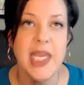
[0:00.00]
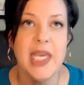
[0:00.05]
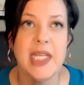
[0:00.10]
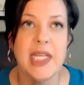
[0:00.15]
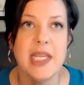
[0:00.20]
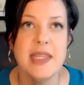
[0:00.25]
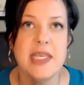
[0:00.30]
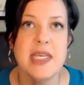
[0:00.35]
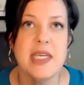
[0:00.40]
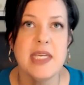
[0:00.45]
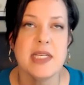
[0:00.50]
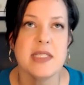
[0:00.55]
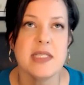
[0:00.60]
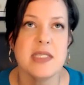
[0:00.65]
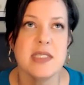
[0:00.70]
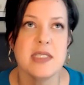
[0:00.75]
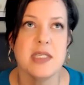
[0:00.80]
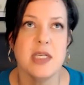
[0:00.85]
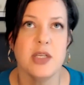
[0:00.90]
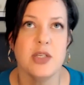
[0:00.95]
I think
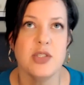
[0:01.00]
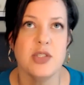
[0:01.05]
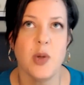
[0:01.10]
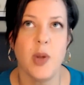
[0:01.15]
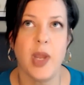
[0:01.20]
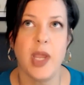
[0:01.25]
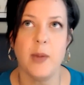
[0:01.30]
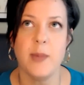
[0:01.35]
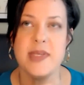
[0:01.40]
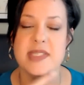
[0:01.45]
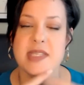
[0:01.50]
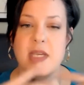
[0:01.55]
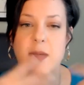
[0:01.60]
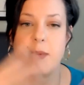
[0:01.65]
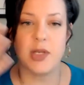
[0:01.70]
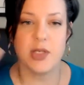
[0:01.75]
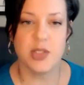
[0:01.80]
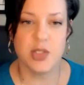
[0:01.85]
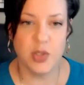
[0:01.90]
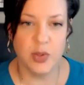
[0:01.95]
so I always think
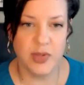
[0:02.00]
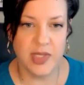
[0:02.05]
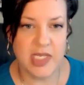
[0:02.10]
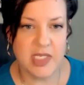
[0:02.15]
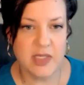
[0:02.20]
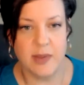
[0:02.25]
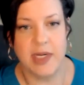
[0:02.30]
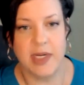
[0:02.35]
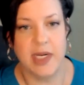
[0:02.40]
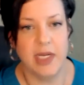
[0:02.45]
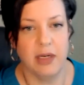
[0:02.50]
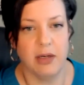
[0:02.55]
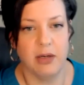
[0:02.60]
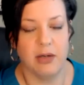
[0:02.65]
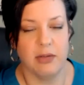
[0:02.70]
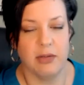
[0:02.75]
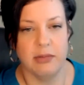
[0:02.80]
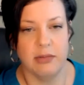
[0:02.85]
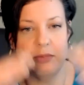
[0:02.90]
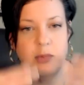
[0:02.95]
about 2 things when I
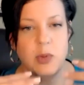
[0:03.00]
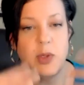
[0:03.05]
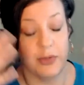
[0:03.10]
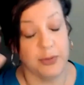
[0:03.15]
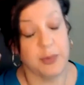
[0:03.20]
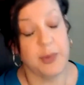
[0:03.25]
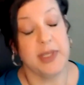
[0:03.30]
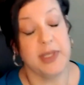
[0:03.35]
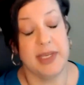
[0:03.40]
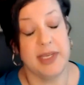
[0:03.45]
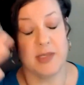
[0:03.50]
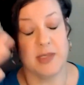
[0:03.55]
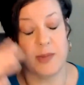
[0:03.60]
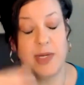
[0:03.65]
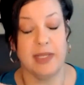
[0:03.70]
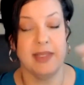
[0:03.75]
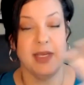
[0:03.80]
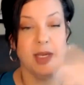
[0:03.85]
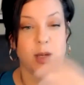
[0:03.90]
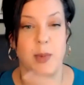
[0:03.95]
hear, well, 3 things when
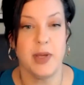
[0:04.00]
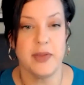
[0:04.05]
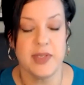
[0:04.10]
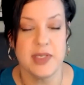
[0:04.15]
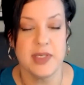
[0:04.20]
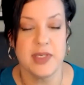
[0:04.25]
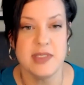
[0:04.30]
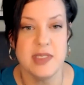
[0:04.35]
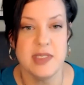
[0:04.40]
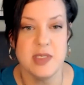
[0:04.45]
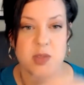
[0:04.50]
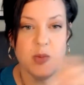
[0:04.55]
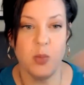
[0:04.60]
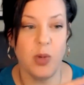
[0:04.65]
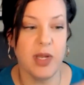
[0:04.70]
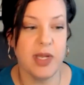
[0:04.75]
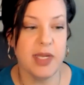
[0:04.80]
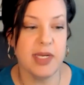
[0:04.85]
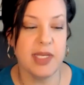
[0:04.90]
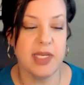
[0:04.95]
I think about this is,
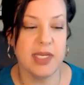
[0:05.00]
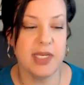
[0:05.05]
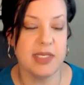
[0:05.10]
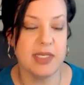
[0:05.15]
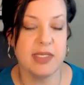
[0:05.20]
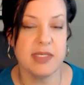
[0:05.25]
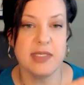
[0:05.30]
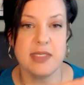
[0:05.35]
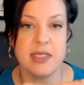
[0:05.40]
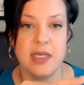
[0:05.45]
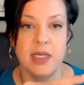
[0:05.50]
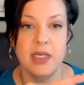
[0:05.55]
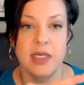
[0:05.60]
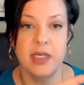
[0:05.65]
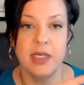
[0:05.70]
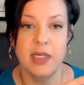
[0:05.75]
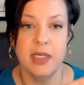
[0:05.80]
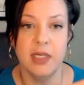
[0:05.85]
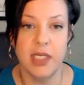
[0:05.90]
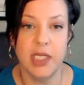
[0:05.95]
one is,
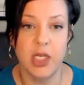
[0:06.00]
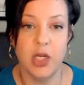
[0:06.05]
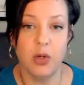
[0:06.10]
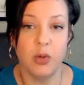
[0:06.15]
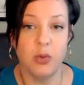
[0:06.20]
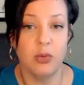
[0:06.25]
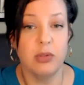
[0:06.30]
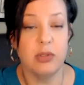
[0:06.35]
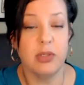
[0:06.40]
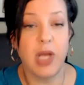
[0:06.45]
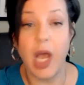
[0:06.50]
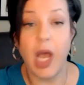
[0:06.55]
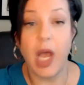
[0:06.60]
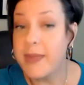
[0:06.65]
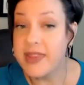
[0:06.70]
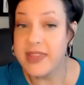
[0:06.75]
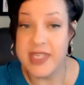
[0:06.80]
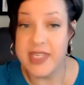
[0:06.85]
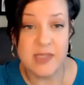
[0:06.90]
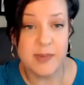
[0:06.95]

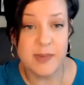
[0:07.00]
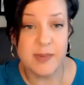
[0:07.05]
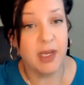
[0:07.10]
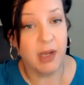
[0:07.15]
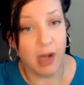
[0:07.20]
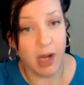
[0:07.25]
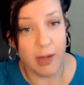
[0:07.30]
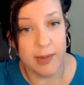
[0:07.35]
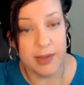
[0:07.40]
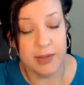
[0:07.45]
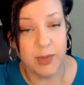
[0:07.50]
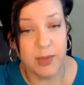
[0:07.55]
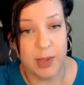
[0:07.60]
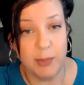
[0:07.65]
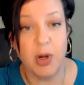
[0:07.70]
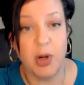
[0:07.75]
common things being common, right?